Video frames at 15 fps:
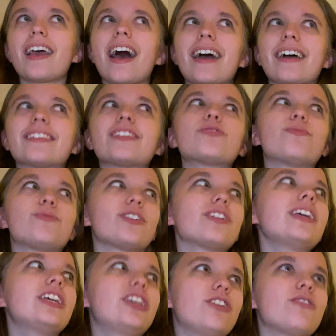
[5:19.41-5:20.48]
I have this
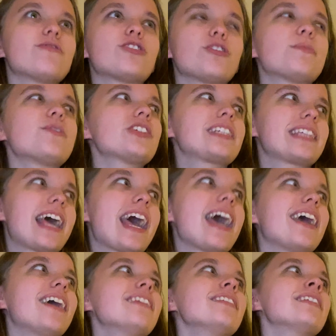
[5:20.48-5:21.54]
really cute, super
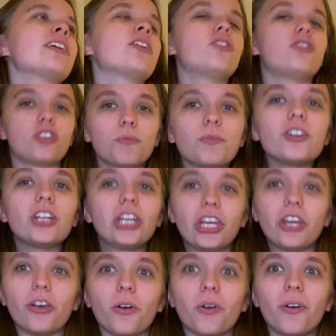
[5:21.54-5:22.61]
slay, super
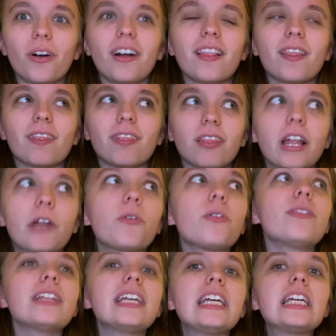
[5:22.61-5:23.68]
cute,
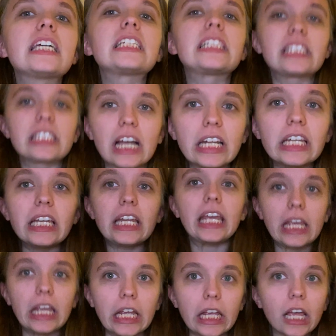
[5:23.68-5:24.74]
literally
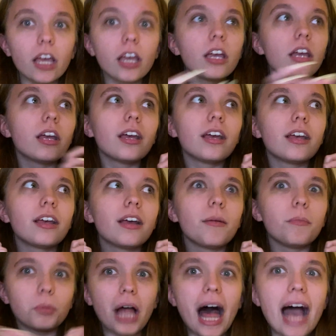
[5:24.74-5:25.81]
stunning
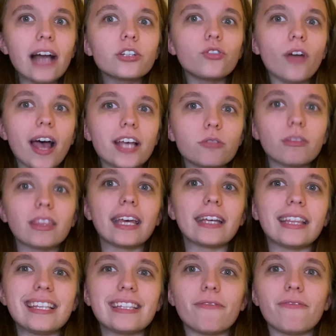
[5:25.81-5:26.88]
black dress with
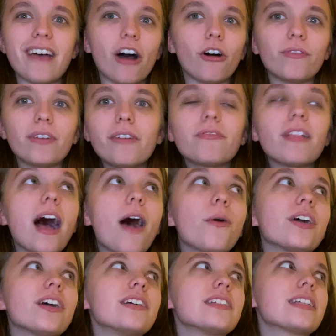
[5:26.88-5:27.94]
like these velvet
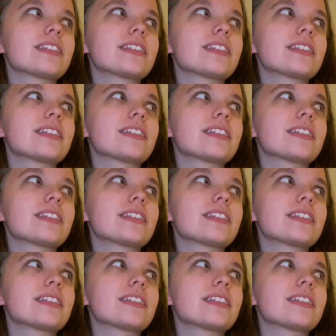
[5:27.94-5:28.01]
flowers.